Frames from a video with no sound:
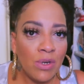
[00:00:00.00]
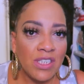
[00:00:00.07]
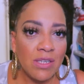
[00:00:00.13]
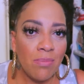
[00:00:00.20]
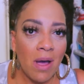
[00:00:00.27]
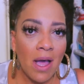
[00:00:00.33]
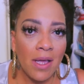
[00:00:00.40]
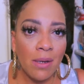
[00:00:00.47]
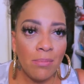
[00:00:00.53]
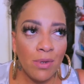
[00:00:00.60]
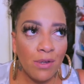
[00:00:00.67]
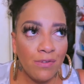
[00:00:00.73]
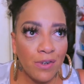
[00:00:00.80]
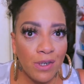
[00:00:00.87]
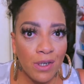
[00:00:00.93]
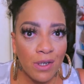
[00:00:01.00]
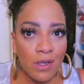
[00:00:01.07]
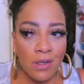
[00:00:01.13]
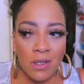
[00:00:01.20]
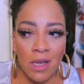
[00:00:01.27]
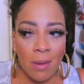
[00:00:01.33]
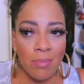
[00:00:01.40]
What is he buying a meal for
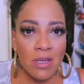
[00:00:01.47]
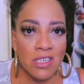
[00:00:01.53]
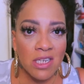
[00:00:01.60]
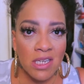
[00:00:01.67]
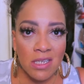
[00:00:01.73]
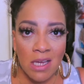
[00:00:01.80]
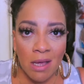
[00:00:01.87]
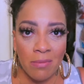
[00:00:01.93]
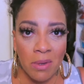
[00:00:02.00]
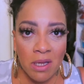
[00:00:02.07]
dinner? That bitch eating that